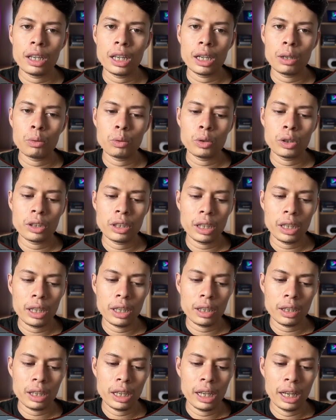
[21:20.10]
with
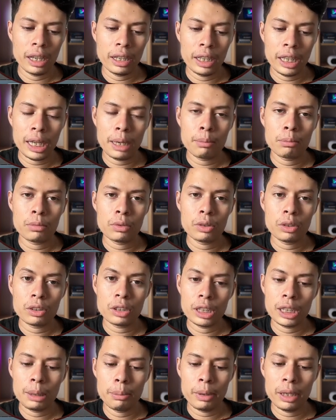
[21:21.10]
a name
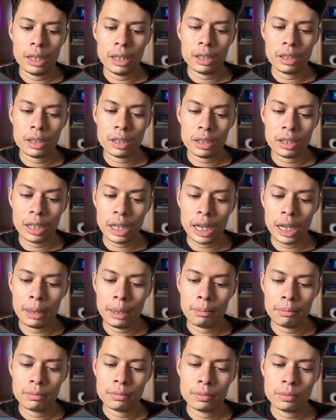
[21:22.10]
with event
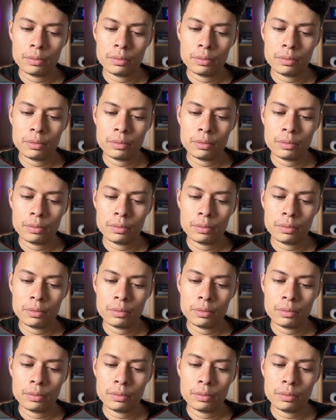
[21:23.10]
time.